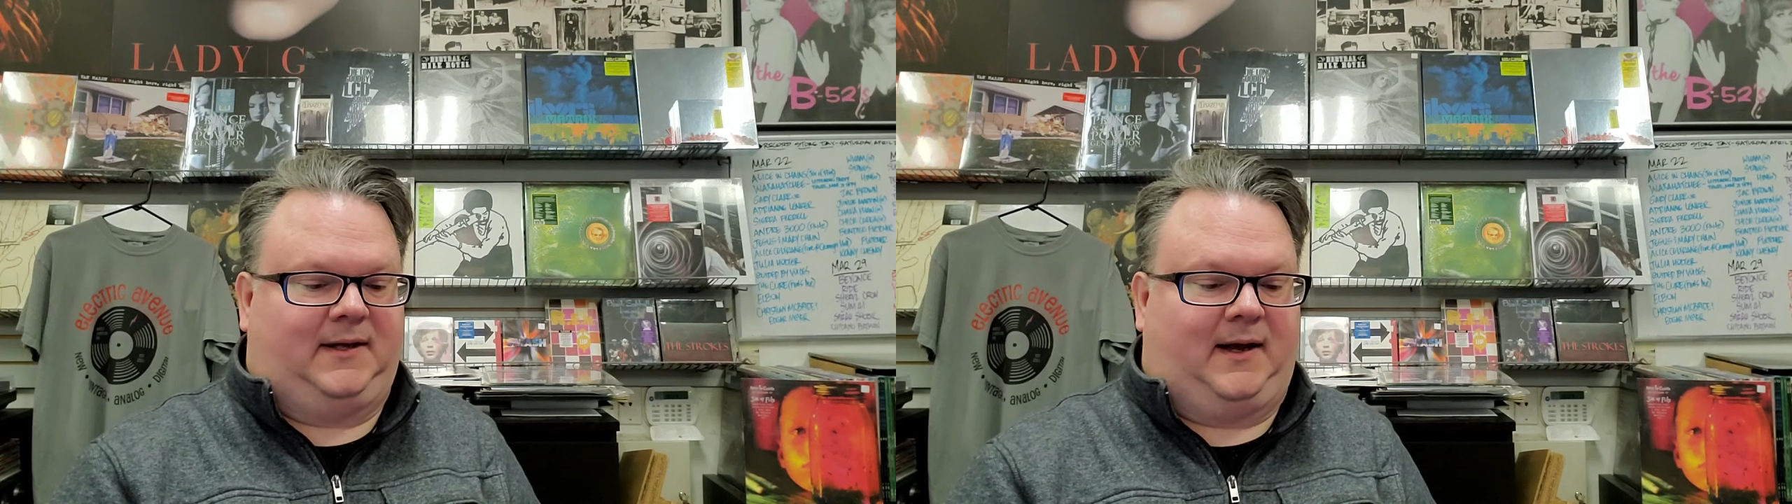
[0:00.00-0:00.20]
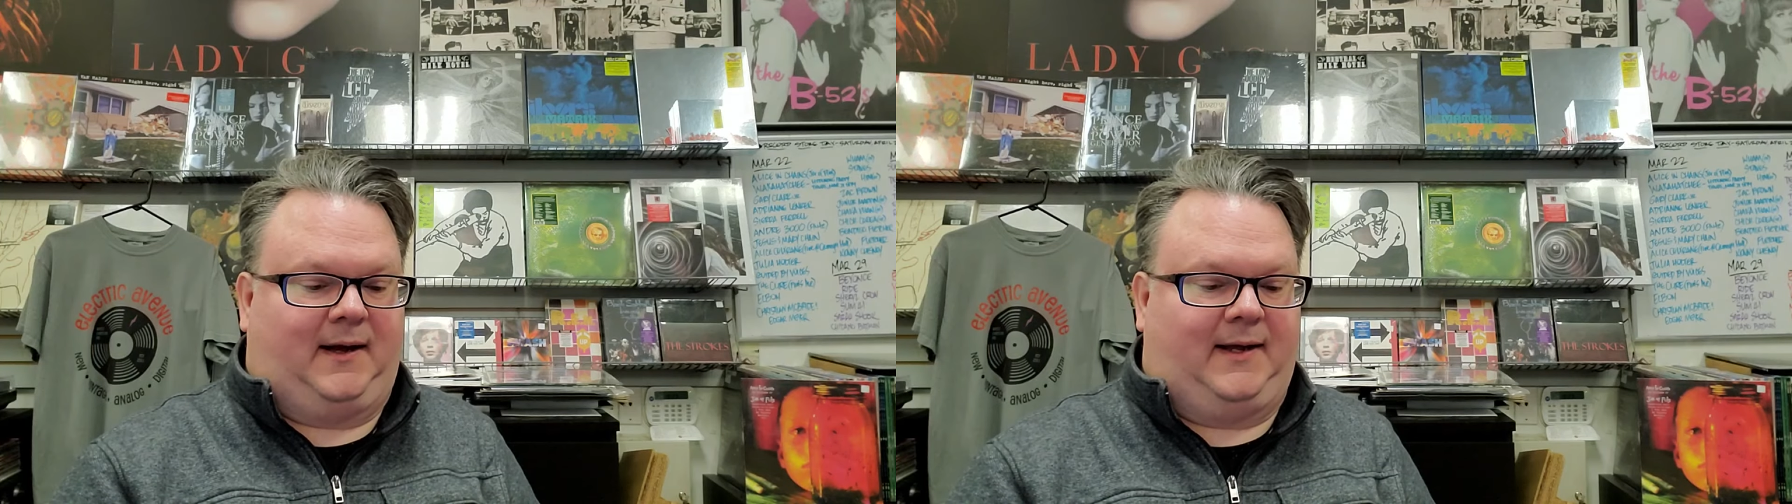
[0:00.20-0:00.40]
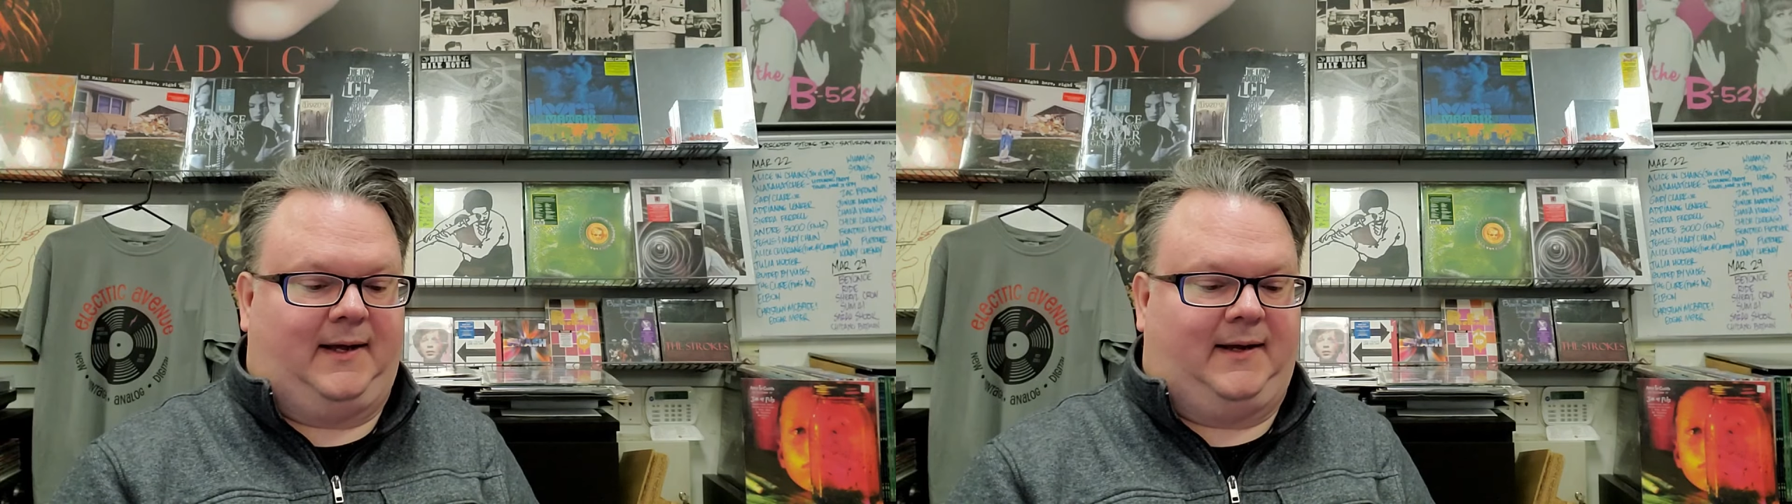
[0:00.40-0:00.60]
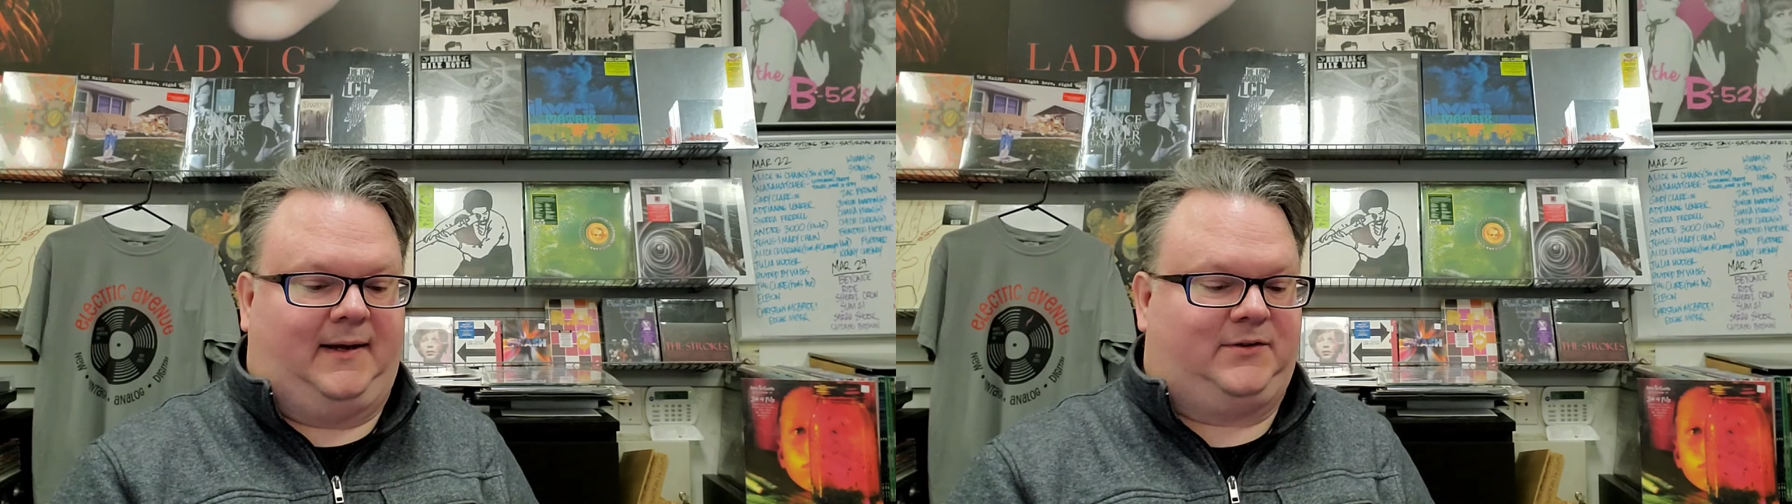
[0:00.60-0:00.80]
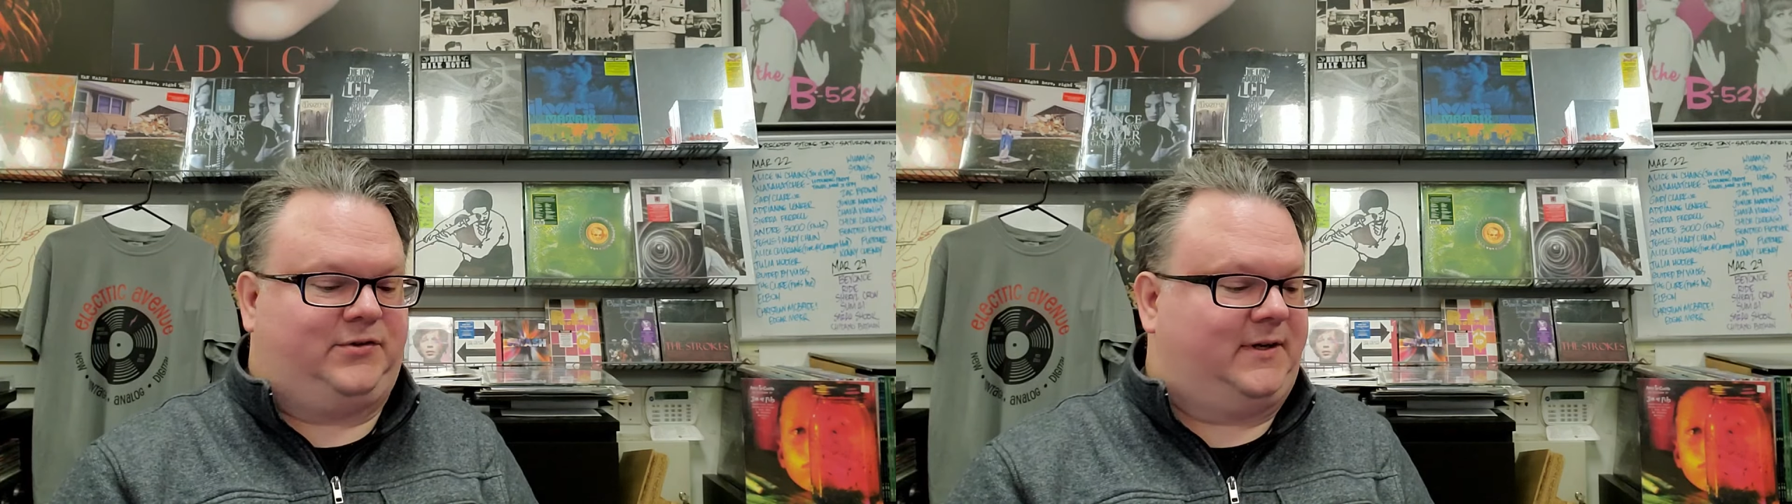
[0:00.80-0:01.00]

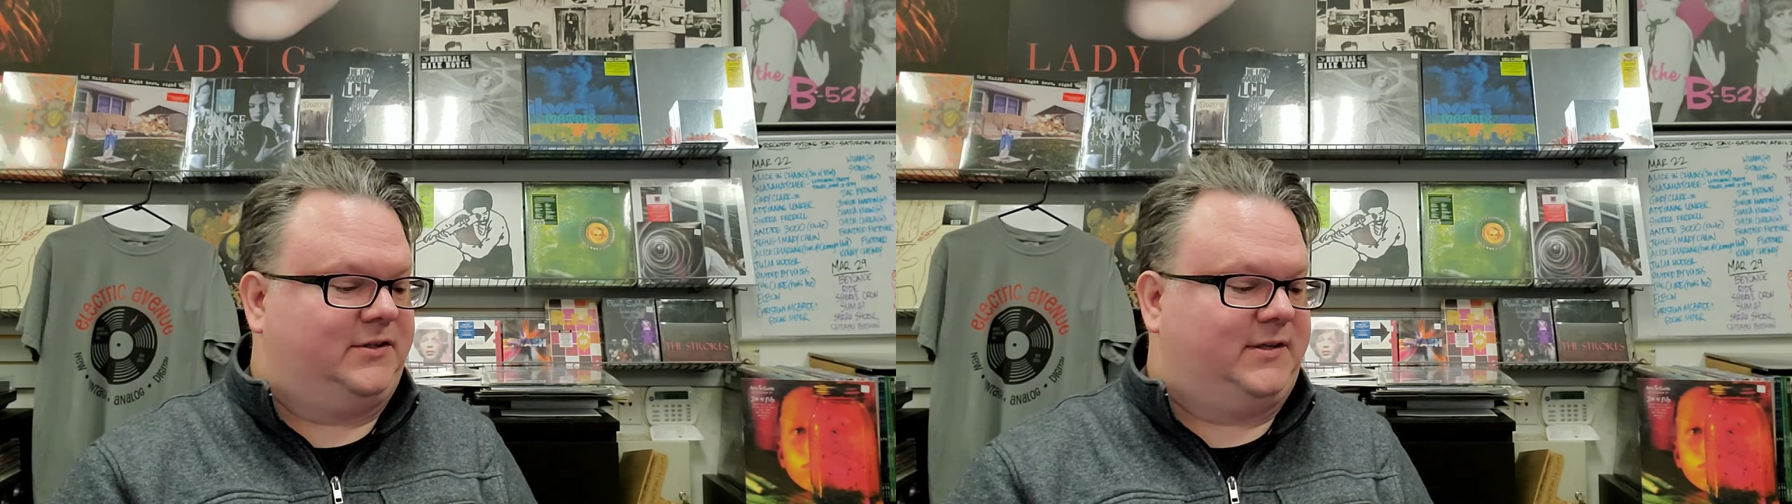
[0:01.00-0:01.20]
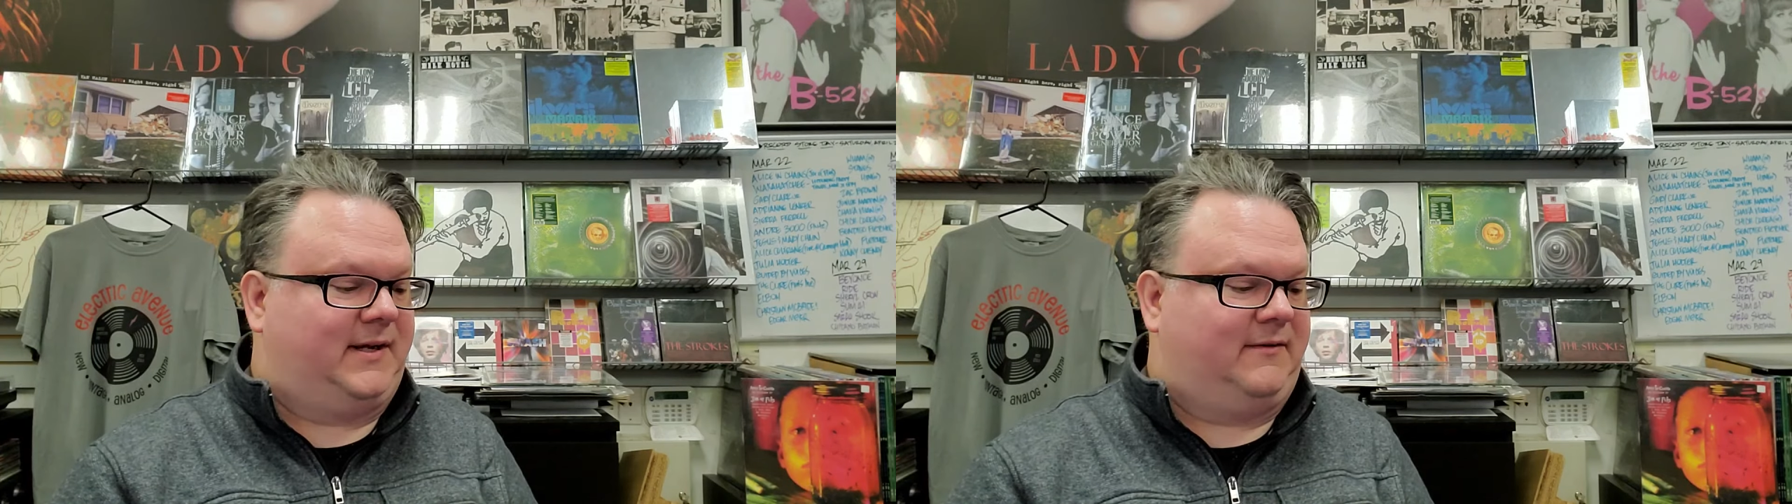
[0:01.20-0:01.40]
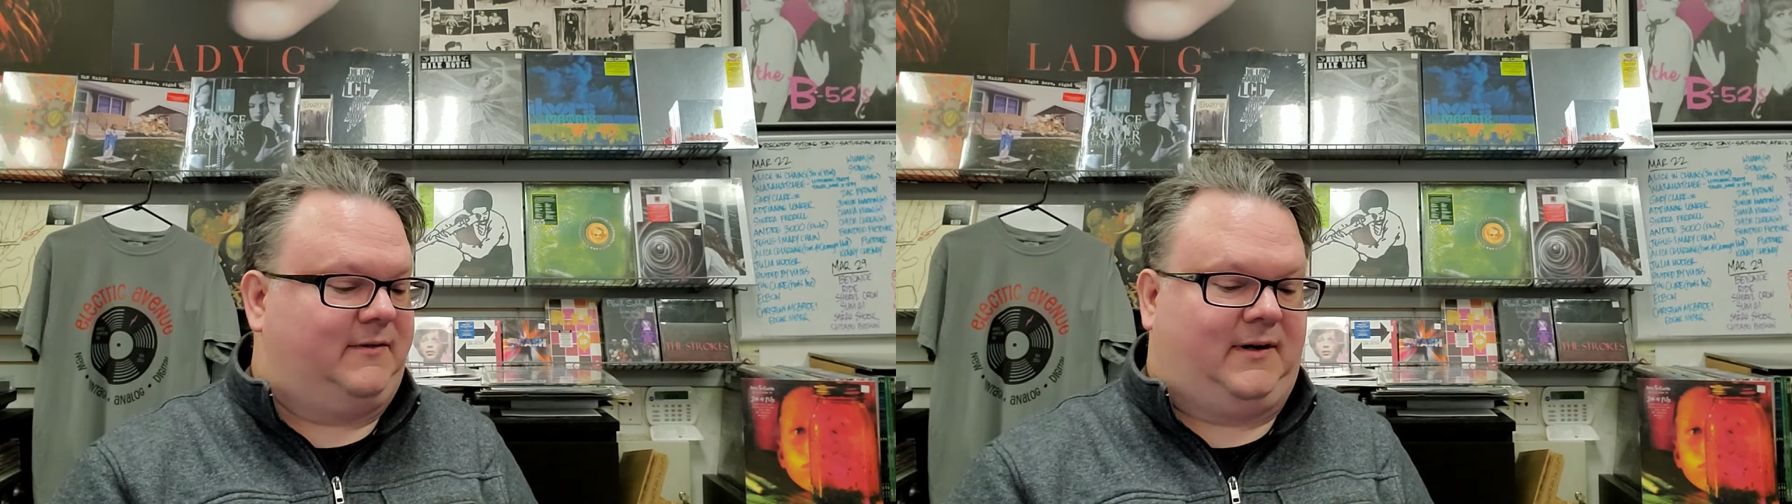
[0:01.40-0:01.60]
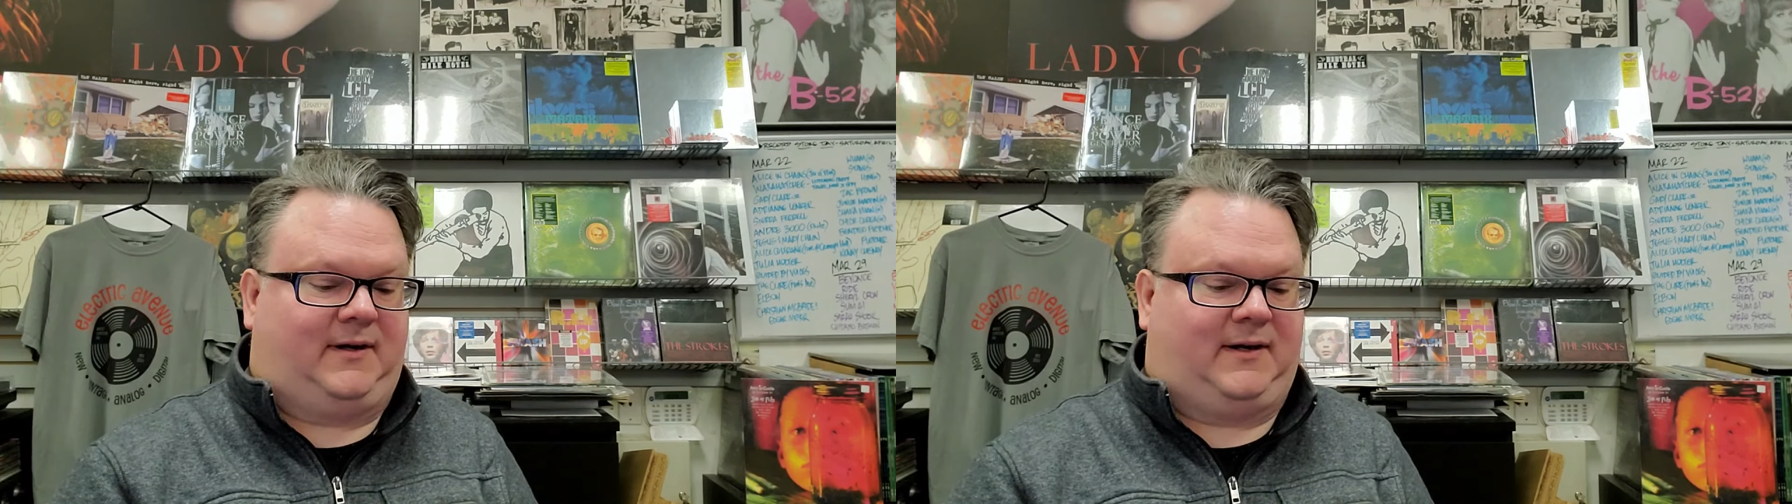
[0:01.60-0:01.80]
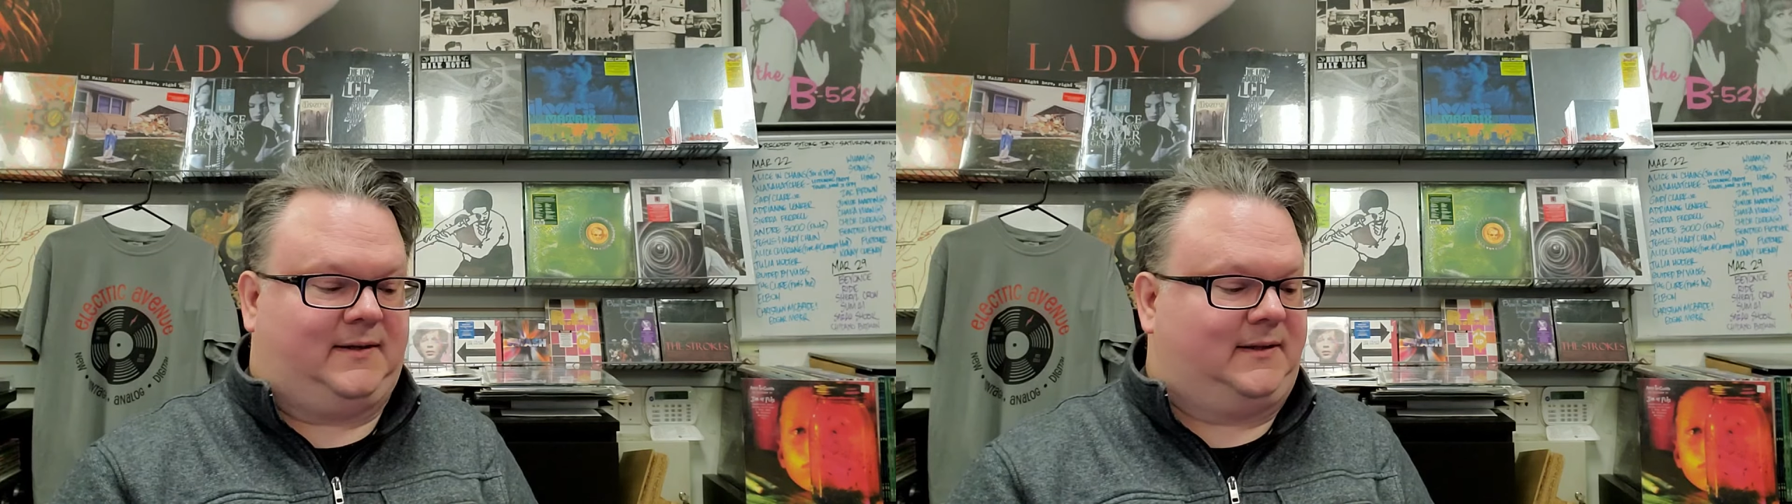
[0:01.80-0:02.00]
Kaya, Trenchtown Rock,